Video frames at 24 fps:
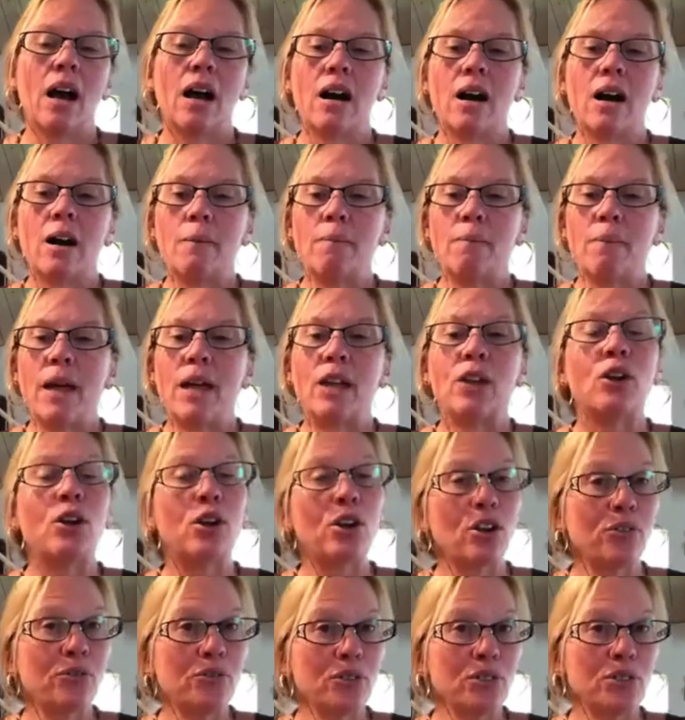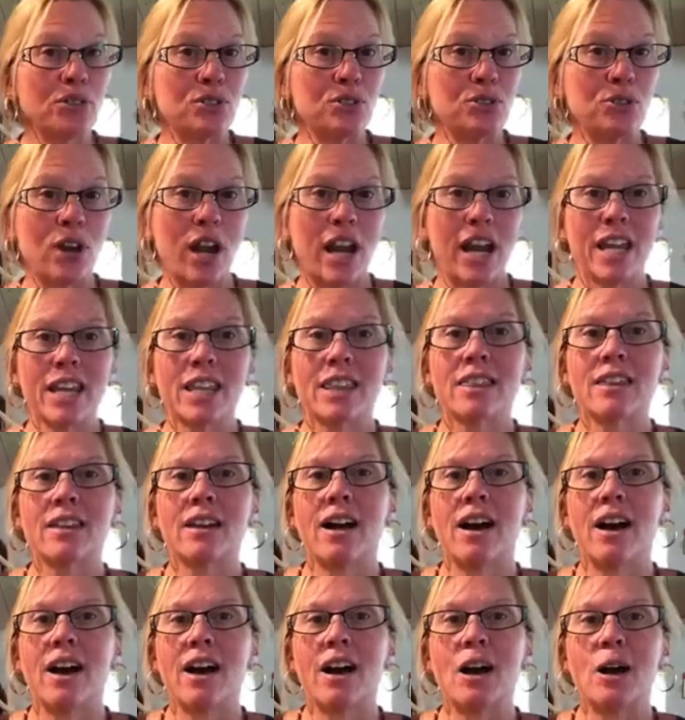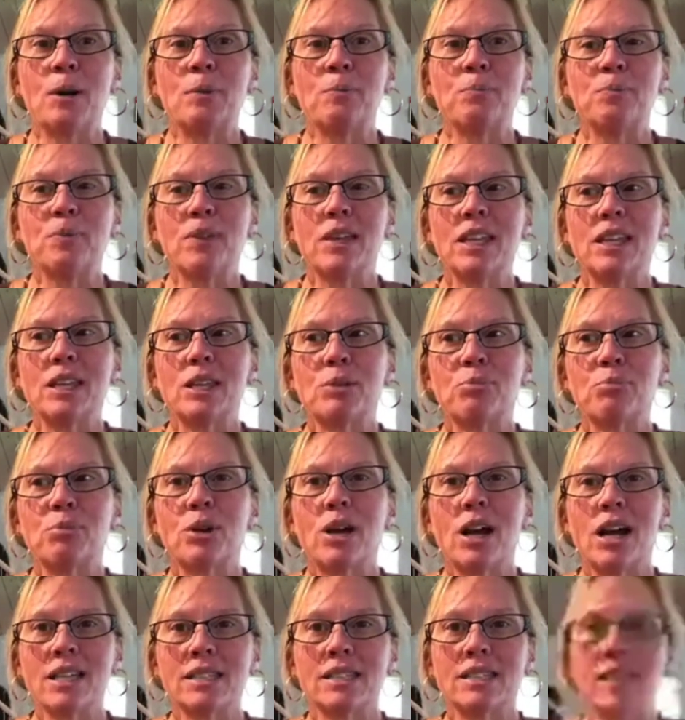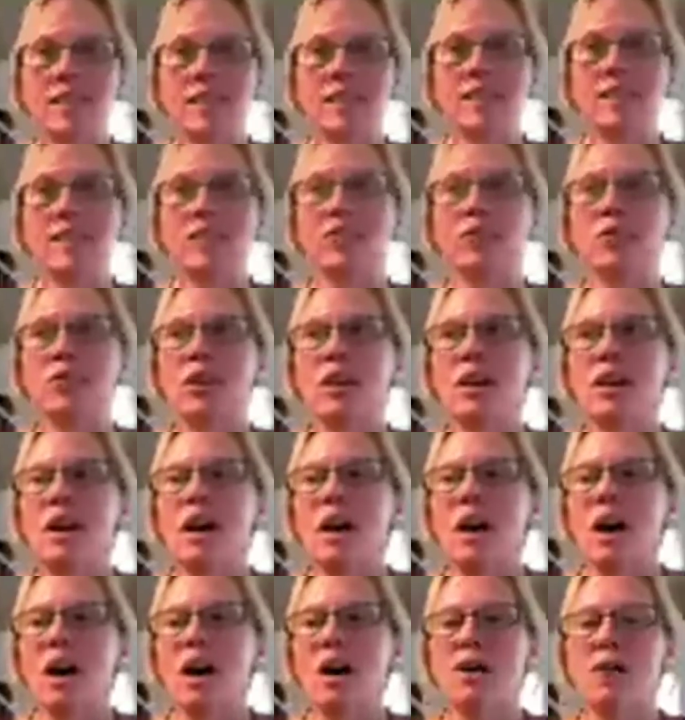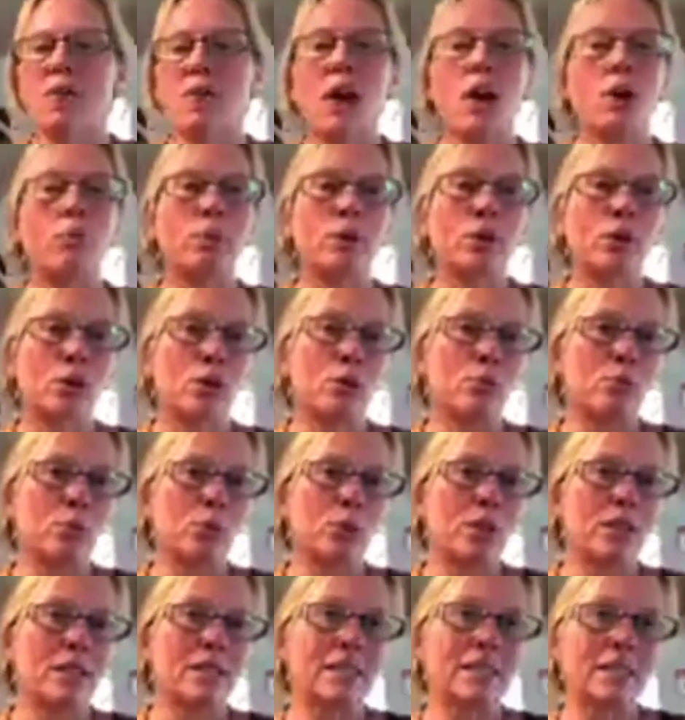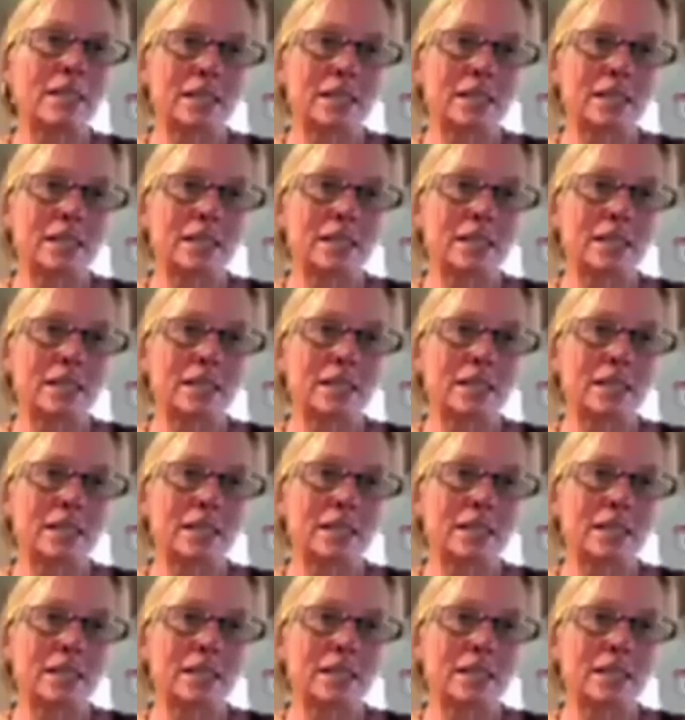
Um, and her for strength um, in the process of, of helping her boys